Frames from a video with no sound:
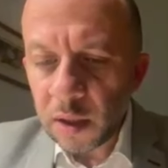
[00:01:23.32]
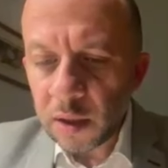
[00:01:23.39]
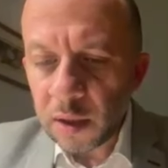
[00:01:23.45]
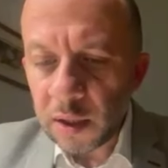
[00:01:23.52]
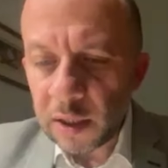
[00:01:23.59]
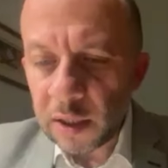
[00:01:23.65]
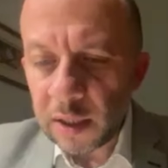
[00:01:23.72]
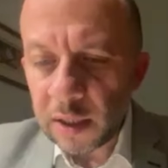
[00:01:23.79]

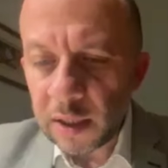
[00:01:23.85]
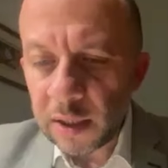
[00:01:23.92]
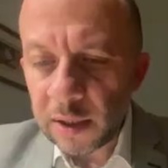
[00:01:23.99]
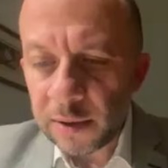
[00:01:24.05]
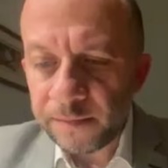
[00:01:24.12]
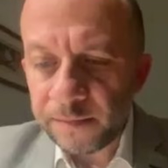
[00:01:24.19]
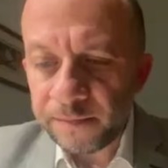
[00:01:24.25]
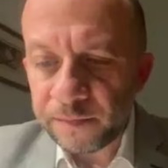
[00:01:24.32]

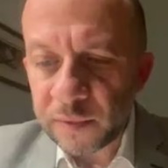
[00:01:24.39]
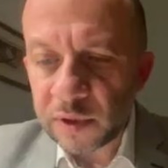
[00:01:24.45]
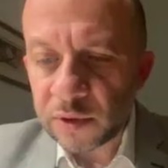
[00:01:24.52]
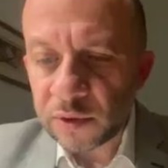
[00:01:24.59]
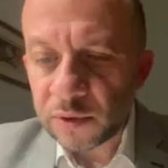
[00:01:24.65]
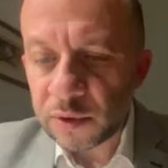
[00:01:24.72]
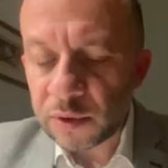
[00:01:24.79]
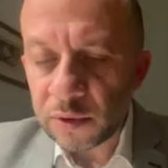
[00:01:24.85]

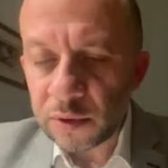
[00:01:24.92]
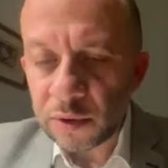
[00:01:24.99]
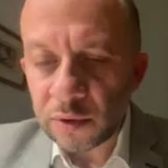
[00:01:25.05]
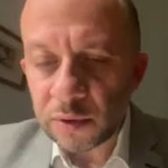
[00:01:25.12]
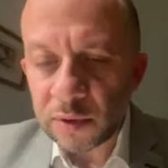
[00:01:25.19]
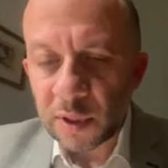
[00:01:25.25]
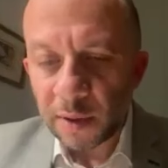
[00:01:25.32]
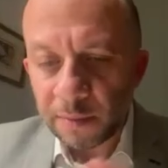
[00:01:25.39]
to
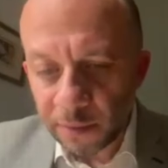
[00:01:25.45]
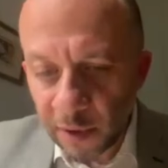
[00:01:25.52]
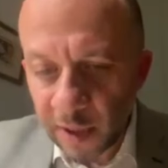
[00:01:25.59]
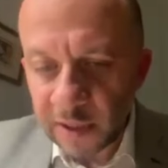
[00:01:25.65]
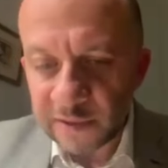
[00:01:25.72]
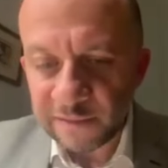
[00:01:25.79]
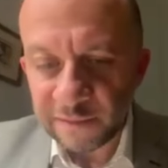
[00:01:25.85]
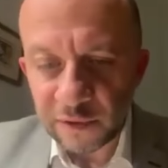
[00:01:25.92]

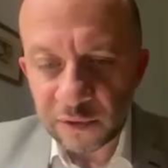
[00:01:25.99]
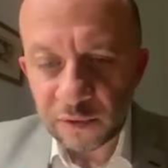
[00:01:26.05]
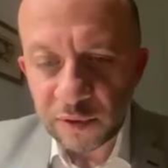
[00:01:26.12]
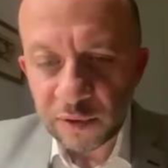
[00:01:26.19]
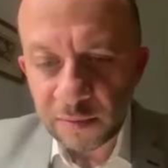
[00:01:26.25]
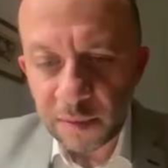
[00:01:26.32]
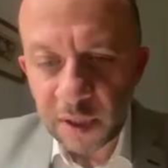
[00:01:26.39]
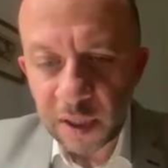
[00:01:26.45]
summarize for you
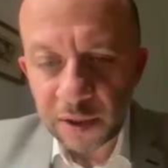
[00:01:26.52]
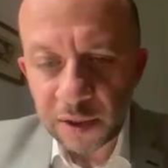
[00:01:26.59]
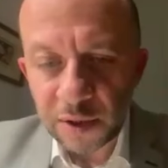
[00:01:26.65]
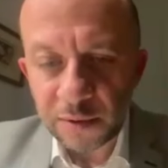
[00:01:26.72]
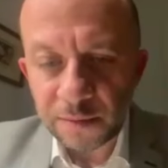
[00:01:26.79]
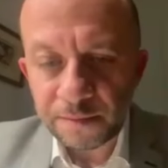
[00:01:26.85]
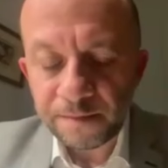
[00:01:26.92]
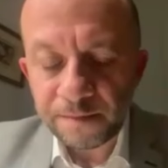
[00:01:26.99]
the
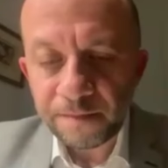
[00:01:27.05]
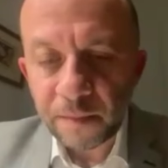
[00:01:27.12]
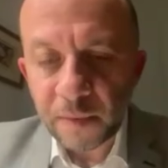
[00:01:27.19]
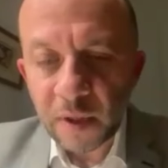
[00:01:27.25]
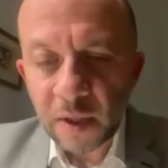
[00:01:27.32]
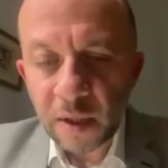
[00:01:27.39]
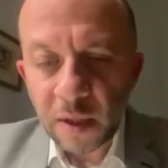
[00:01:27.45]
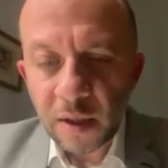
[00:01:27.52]
major
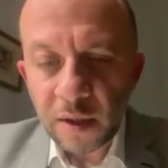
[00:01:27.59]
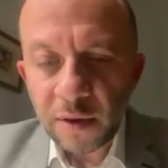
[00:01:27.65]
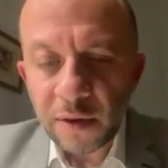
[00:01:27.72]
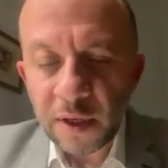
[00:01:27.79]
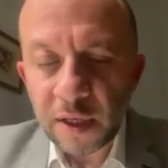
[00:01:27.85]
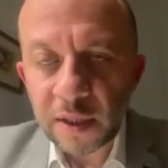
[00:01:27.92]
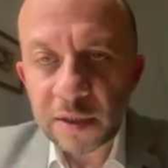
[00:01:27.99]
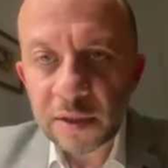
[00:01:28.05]

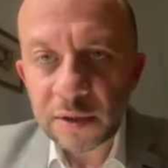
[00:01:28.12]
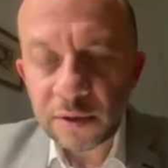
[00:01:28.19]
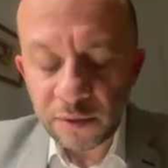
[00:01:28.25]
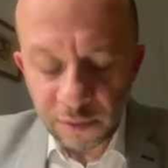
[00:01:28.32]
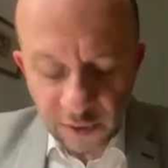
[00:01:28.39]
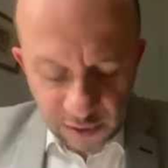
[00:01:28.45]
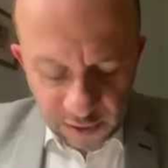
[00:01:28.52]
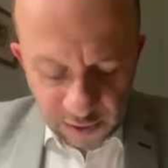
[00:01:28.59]
things
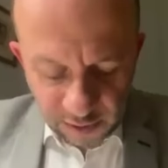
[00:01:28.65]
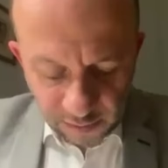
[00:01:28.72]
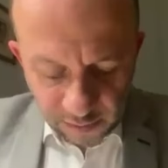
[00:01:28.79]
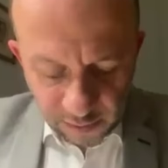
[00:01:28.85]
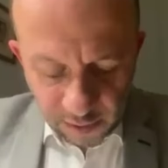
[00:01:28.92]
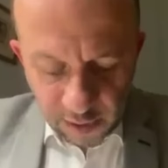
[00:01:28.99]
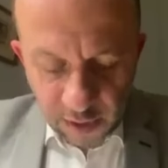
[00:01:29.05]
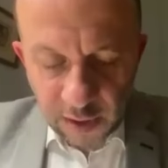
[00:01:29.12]
during the
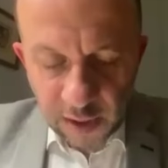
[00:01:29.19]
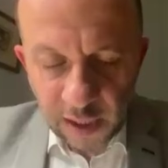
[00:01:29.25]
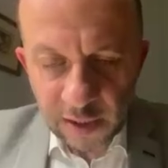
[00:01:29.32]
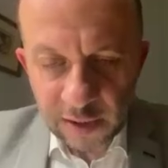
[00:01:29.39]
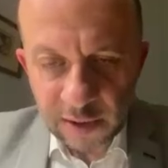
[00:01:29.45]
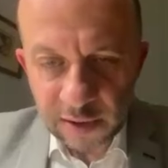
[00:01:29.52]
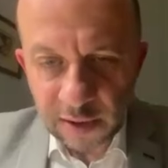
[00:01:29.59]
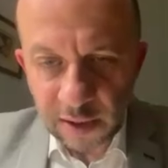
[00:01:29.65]

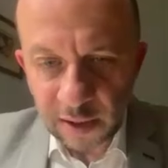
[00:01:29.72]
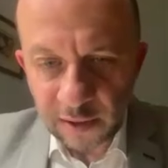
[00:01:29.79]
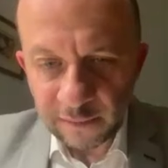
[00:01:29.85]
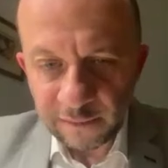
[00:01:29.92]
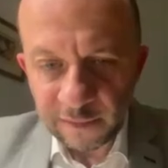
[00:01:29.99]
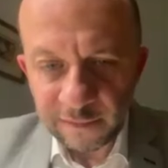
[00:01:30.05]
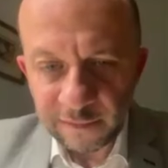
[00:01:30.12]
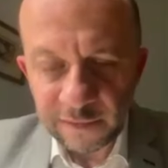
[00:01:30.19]
next
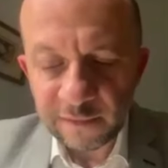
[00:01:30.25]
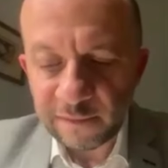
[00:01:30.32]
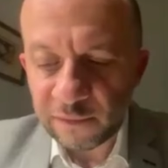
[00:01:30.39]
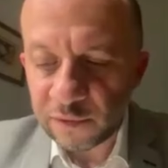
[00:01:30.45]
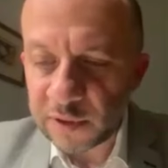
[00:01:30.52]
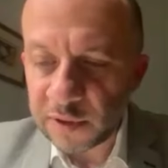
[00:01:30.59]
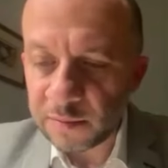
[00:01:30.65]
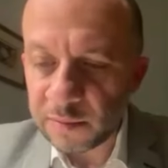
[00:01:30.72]

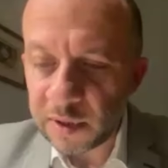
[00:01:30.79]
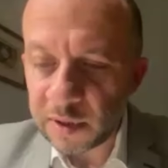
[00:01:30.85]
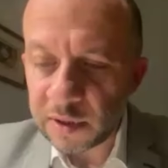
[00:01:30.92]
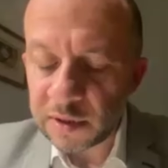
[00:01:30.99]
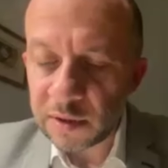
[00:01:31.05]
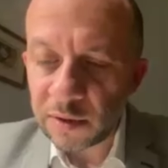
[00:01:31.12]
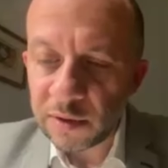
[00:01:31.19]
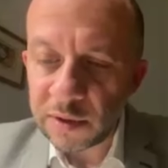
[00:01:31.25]
15-14 minutes.
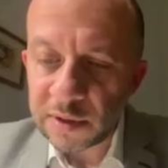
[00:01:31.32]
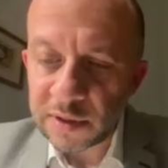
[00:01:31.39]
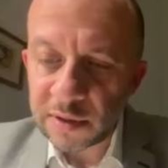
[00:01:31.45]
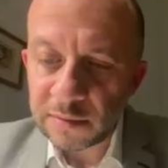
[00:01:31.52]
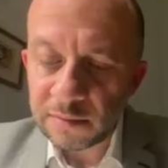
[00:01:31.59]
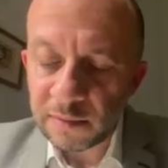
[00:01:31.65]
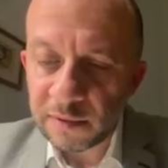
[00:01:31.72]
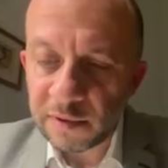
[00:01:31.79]
So
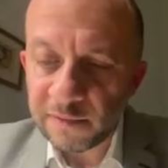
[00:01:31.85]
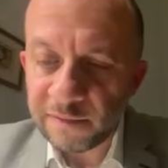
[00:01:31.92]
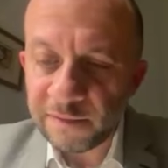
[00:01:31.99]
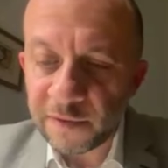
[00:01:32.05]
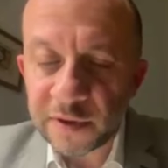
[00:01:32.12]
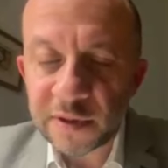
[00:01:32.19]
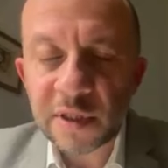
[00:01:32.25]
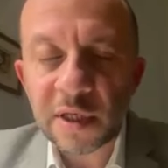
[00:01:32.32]
the
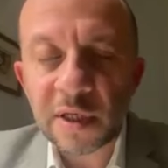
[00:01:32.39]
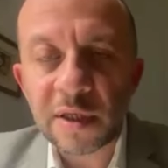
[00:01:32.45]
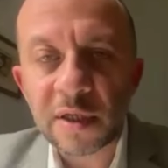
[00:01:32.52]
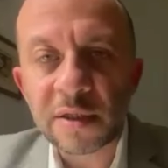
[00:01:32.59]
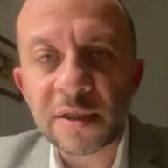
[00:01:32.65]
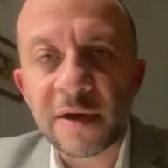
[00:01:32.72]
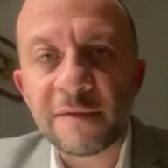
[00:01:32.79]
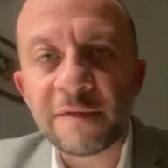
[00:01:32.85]
first thing
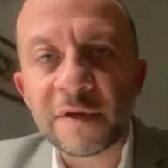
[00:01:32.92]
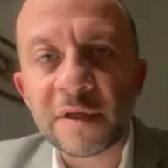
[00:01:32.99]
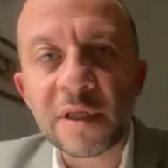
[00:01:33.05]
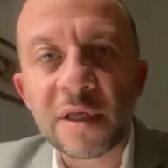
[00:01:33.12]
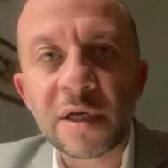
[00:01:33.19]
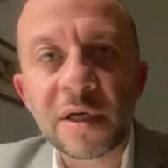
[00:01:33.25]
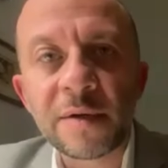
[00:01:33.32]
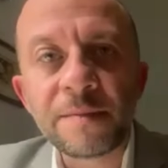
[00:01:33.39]
that
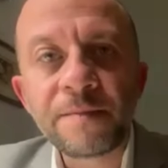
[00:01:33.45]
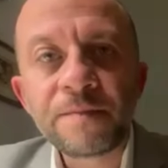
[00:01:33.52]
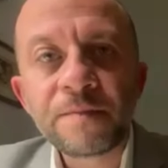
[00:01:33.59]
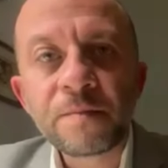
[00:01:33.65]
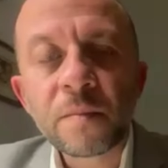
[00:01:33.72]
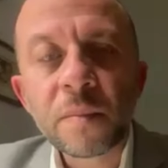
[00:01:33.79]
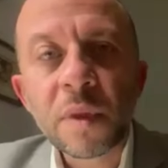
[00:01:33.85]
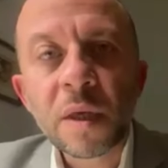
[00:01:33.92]
definitely
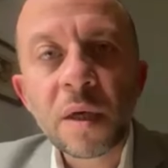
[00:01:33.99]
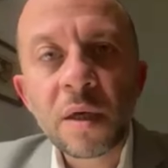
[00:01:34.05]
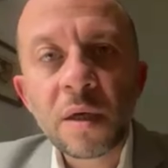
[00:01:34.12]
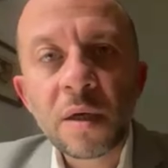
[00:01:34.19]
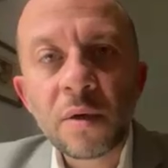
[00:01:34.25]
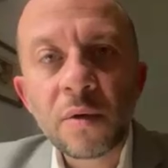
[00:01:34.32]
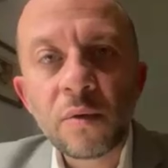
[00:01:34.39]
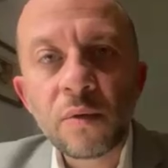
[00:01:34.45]

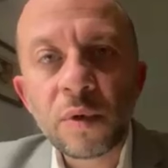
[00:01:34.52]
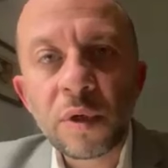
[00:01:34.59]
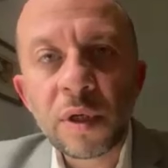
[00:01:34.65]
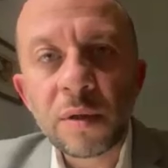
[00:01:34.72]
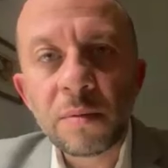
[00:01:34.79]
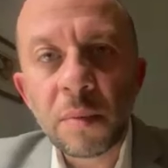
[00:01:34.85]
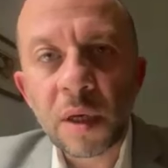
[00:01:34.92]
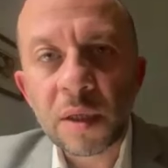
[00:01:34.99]

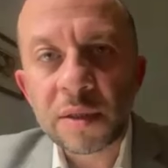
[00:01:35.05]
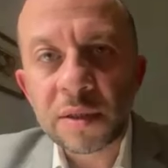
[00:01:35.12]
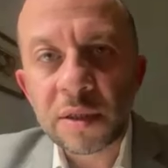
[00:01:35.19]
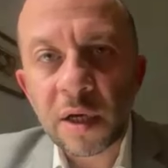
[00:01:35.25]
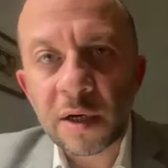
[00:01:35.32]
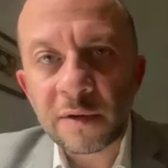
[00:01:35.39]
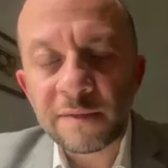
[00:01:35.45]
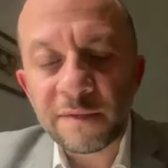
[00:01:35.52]
we must
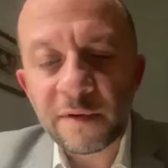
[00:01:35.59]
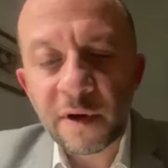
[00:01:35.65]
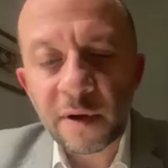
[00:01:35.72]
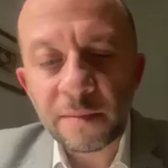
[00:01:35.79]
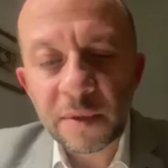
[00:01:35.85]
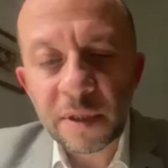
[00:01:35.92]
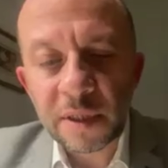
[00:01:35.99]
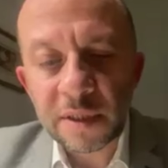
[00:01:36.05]
start
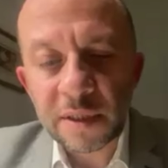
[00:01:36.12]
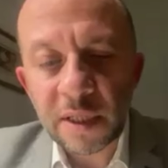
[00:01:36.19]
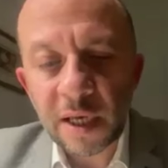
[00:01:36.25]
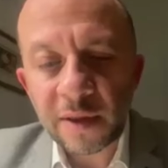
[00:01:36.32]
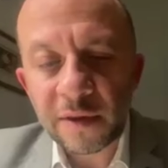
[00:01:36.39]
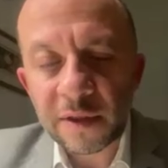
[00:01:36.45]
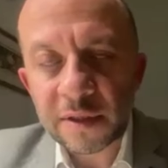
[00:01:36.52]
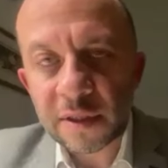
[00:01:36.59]
from is
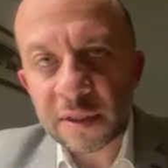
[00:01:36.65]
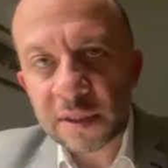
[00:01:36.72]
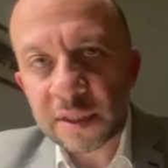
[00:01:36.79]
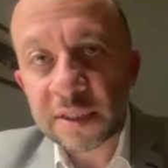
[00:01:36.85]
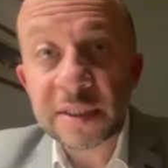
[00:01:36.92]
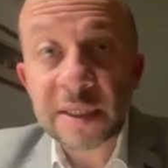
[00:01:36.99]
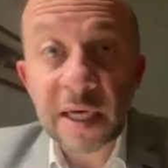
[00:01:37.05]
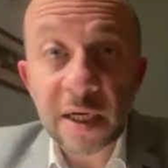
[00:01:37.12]
that this is the
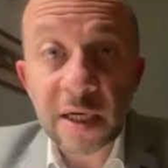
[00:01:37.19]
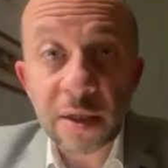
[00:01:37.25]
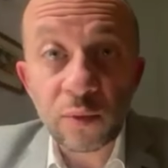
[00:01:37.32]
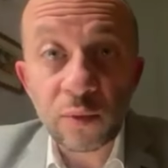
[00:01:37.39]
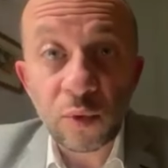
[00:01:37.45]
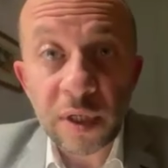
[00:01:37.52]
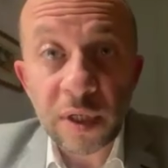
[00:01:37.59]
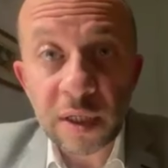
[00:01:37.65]

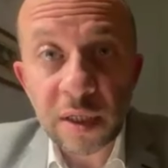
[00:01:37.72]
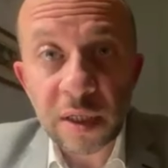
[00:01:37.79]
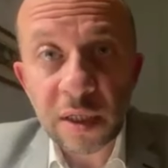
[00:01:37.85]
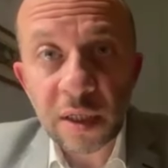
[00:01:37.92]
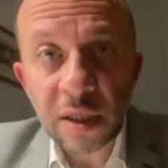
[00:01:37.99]
second week